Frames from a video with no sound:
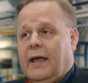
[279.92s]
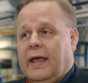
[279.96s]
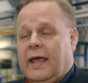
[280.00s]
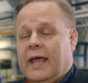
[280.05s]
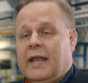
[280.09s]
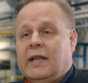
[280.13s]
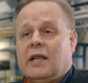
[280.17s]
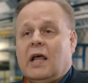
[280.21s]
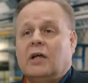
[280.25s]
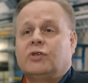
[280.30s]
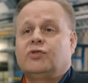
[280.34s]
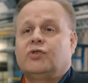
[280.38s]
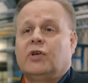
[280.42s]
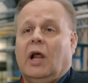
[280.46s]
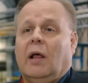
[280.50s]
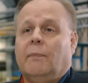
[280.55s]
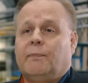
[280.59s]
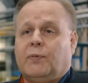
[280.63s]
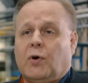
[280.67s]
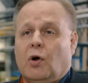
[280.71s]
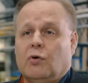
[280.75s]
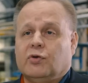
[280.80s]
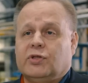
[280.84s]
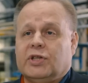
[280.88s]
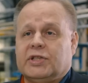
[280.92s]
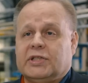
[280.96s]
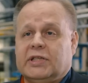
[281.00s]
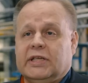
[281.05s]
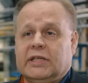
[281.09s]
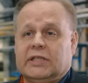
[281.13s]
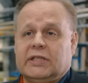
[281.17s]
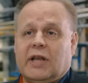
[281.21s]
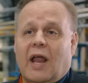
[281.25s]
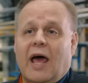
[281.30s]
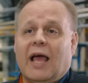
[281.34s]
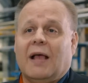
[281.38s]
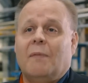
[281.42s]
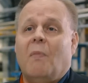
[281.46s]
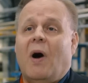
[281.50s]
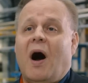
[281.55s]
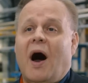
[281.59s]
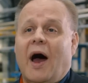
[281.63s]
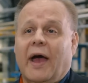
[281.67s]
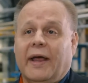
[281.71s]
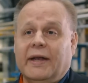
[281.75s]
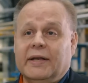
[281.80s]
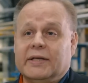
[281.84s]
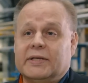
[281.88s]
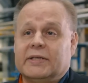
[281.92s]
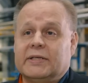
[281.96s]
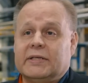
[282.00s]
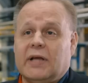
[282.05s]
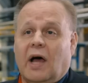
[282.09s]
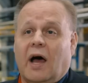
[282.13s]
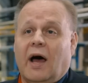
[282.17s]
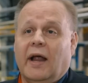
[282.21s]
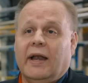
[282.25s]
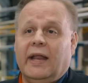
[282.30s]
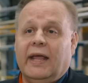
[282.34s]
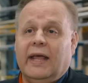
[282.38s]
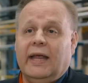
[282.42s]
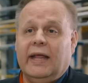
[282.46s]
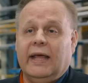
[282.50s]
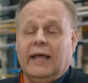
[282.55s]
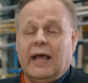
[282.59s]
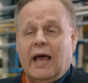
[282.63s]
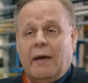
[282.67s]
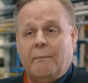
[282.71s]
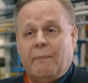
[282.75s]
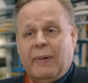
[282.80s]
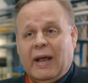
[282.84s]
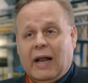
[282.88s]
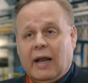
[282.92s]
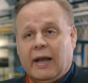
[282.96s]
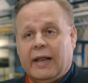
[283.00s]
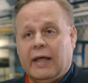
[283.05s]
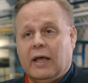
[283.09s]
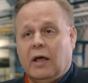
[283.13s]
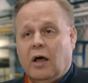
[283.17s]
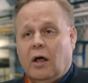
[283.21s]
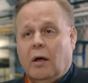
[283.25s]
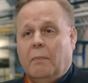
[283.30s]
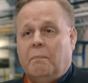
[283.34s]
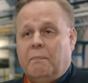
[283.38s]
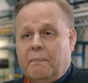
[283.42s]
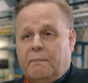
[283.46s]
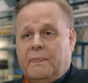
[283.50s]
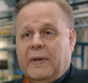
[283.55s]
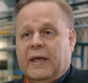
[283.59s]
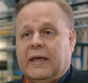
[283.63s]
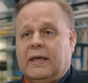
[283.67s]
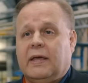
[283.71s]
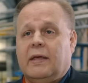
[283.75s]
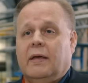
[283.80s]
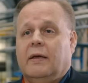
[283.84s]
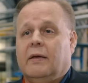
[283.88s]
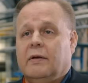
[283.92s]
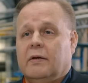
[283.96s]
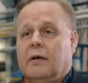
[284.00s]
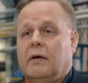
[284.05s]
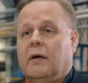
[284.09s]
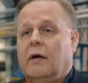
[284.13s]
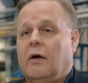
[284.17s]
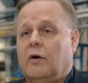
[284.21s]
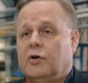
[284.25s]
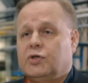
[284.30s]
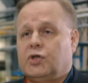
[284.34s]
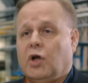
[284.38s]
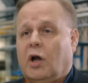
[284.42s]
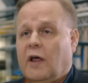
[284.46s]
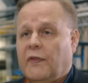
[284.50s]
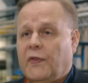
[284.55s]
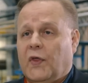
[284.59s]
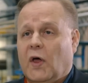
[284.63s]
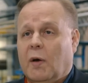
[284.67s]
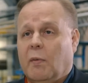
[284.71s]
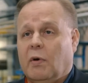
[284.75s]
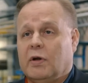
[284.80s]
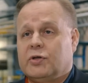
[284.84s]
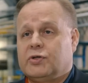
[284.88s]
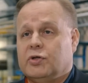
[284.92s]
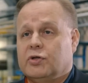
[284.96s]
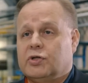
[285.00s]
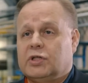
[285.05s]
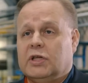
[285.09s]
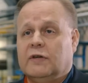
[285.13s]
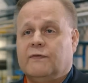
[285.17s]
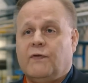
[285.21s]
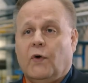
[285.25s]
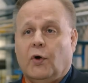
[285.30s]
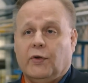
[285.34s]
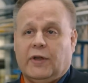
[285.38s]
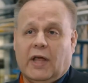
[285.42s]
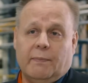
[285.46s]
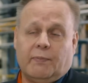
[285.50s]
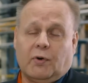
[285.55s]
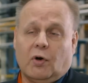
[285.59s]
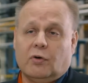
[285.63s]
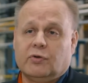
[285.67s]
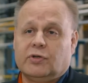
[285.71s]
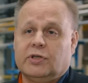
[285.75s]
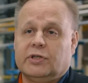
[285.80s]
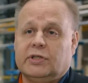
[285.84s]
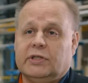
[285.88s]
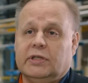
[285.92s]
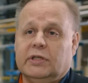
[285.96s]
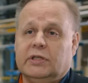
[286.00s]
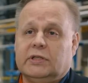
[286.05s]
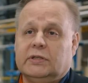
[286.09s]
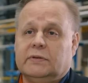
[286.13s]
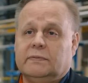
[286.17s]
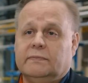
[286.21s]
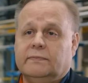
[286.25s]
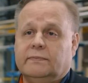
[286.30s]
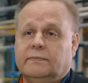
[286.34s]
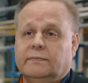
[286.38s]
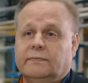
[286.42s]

industrial processes like mines are needing and building a big solar thermal system for their processes.